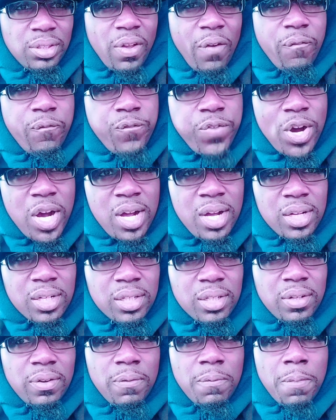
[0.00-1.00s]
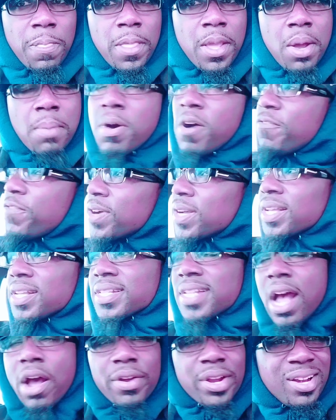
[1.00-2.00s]
The fuck?
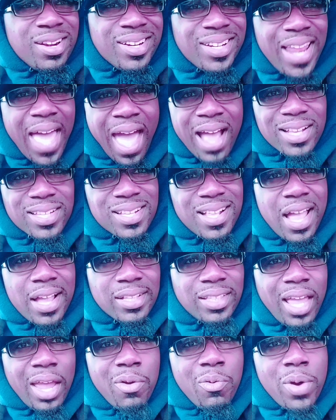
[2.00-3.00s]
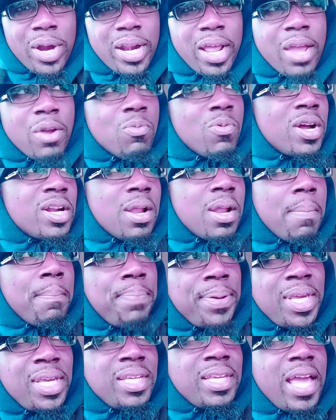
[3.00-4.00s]
Motherfuckers out here lax like they where they wanna
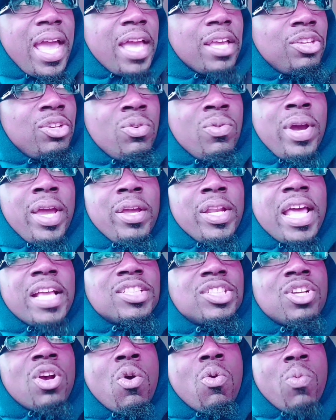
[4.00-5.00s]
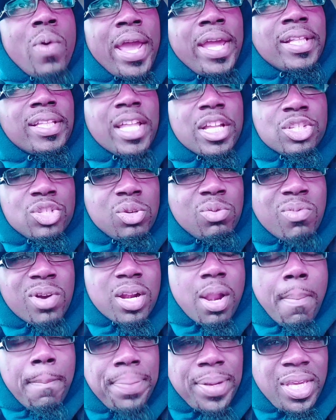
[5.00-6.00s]
be yet. You ain't at your weight that you
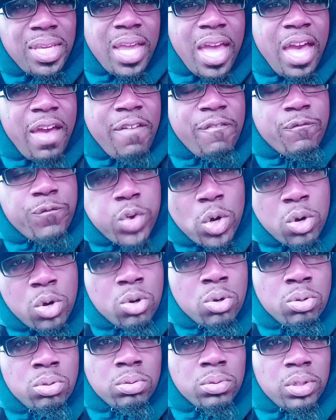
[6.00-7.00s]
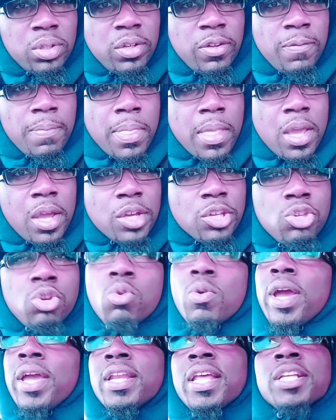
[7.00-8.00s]
wanna be at, fool.
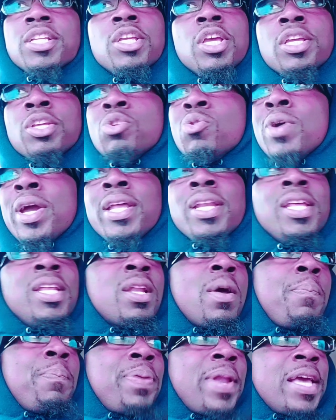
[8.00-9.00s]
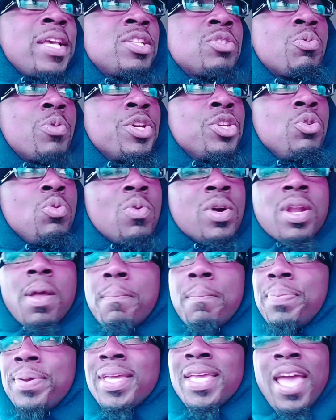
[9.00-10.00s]
You ain't in you ain't in the place where you
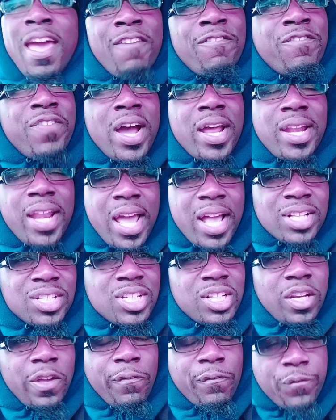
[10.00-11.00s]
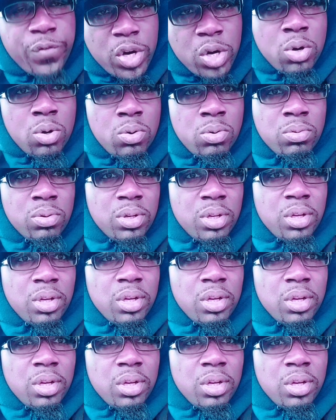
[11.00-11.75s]
wanna be at financially, fool.